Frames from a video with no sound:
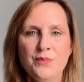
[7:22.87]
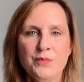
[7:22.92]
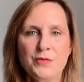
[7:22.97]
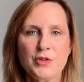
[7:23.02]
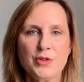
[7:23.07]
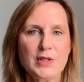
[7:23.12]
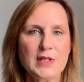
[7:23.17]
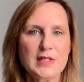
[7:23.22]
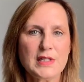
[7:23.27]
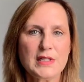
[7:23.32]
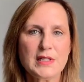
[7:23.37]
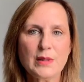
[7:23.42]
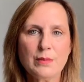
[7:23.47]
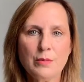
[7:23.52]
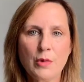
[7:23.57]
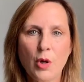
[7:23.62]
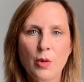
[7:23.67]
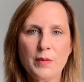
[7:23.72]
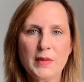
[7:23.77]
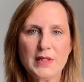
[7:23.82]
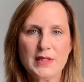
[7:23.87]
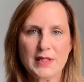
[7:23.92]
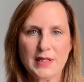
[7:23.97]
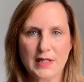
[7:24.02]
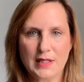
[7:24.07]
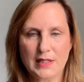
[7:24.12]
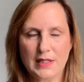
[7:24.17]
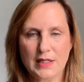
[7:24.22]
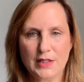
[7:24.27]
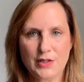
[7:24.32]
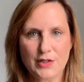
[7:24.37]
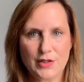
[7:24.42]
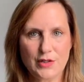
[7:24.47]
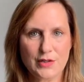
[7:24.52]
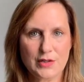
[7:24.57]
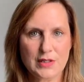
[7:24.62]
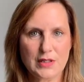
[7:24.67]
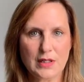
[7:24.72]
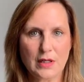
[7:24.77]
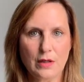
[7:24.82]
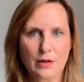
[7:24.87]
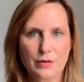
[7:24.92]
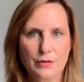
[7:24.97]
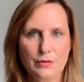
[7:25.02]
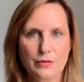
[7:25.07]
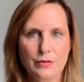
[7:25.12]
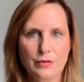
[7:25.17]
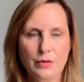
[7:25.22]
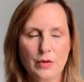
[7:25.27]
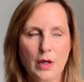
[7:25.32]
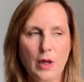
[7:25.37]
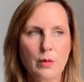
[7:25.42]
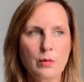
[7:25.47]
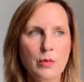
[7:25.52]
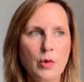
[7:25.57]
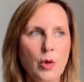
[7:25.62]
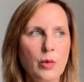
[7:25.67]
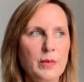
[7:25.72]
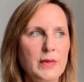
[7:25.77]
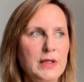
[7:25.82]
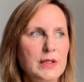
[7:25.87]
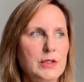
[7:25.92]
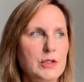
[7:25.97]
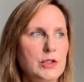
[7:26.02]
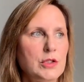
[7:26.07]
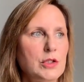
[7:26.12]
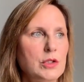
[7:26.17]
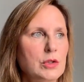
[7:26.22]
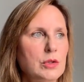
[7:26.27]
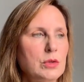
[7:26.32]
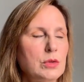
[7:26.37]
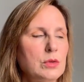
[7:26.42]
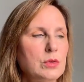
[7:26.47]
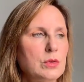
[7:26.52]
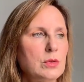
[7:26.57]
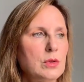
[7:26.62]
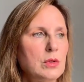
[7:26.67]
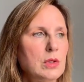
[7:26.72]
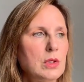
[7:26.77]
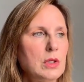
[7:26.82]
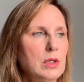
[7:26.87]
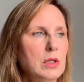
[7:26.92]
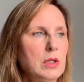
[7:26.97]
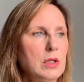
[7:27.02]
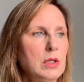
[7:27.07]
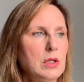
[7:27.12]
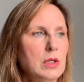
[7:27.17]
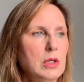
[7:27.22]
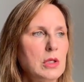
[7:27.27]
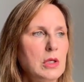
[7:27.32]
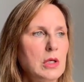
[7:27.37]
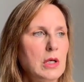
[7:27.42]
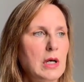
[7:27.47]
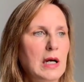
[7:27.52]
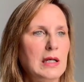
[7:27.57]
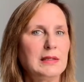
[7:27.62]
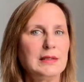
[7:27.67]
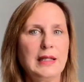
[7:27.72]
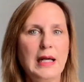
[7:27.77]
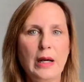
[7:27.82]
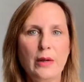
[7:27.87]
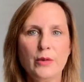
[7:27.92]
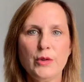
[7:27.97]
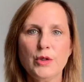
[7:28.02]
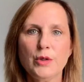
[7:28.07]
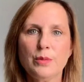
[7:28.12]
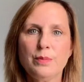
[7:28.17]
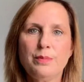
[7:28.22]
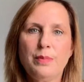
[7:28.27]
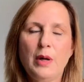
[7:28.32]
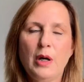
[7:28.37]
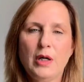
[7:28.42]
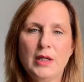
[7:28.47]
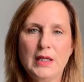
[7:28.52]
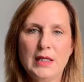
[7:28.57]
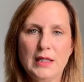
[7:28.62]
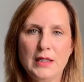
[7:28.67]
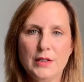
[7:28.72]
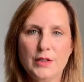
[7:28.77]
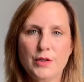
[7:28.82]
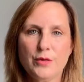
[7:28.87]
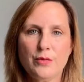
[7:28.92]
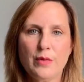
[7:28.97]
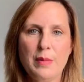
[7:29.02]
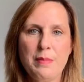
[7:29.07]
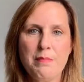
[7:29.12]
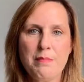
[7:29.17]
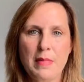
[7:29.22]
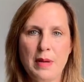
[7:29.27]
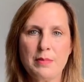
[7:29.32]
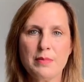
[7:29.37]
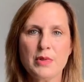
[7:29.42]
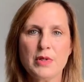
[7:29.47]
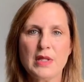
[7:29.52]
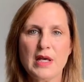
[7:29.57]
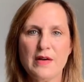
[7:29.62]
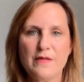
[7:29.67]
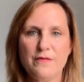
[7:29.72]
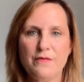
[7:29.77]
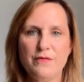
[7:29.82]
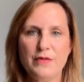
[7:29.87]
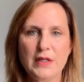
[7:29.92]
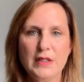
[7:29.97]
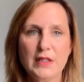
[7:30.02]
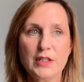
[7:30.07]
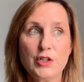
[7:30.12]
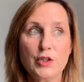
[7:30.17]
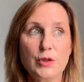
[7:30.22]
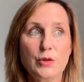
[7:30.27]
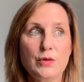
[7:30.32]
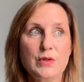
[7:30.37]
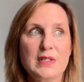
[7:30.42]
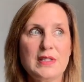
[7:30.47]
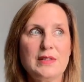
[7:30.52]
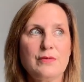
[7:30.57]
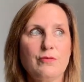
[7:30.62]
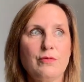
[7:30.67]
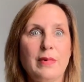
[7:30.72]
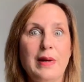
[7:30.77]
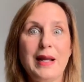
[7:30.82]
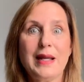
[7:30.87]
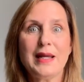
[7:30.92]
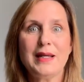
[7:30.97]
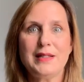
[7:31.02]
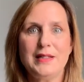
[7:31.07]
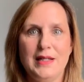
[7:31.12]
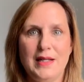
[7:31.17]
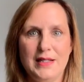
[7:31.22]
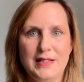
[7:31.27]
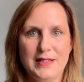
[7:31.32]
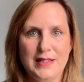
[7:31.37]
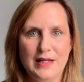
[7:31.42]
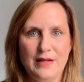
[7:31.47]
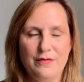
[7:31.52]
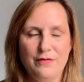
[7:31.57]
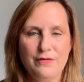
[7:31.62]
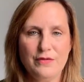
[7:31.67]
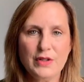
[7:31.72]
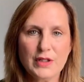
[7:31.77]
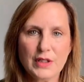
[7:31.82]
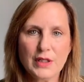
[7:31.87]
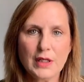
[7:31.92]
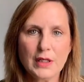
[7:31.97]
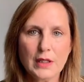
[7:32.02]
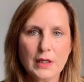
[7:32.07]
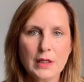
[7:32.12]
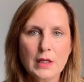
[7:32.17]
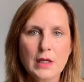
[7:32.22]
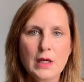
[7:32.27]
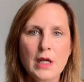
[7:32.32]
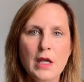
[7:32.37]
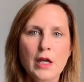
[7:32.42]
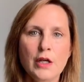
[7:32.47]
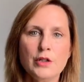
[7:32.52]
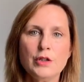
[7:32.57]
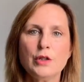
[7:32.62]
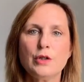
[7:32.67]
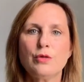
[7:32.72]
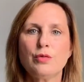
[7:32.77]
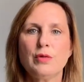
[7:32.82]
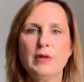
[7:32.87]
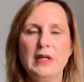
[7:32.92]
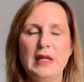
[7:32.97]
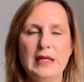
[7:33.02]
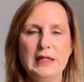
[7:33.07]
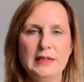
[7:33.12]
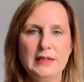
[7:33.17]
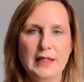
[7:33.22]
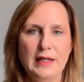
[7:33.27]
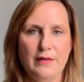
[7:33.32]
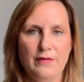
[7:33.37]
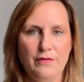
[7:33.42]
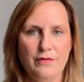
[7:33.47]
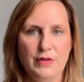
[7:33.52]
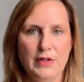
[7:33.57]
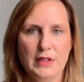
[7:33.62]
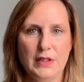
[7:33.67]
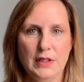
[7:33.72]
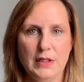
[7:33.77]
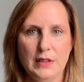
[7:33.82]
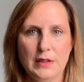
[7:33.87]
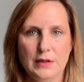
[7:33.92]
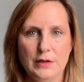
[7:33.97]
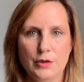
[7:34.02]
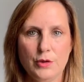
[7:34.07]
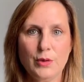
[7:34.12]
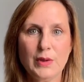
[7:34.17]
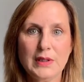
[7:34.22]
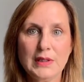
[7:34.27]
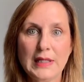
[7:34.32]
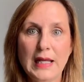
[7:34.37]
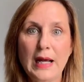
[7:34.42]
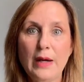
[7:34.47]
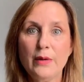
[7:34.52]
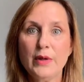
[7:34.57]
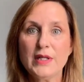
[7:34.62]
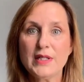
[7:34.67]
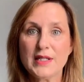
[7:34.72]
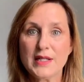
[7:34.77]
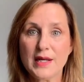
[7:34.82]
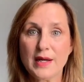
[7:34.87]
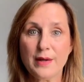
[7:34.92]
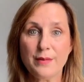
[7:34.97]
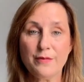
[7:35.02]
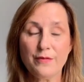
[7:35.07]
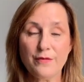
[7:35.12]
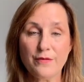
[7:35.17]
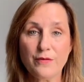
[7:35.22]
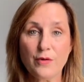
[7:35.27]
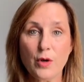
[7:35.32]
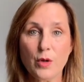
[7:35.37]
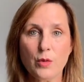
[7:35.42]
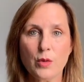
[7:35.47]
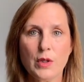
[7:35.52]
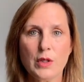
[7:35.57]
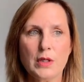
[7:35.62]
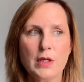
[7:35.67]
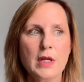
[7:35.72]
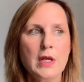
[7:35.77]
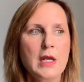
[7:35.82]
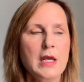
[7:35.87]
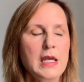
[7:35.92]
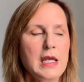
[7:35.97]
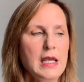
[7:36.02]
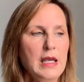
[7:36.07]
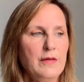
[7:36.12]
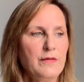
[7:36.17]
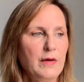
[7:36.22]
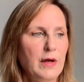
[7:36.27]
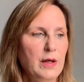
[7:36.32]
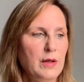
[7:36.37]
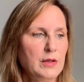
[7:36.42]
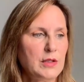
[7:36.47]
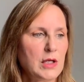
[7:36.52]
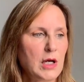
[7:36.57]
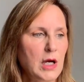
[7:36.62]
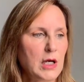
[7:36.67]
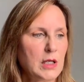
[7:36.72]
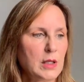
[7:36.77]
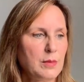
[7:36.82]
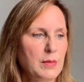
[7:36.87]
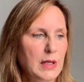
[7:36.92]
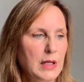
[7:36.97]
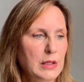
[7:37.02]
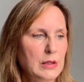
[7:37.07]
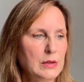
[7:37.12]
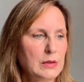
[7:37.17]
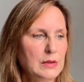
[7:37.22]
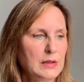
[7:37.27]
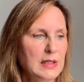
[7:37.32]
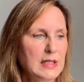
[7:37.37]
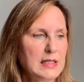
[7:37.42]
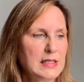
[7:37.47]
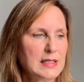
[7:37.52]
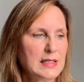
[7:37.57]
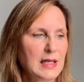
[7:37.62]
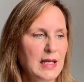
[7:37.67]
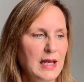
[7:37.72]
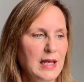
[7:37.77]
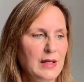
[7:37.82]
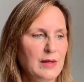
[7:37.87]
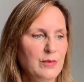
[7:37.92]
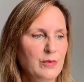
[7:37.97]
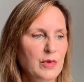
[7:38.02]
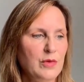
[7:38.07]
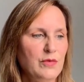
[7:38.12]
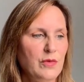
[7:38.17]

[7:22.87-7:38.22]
So this is a moment to connect to yourself, a moment to allow your body to remember that feeling, to recognize that feeling, to create that feeling, to allow it to come forward. If I talk about, let's say,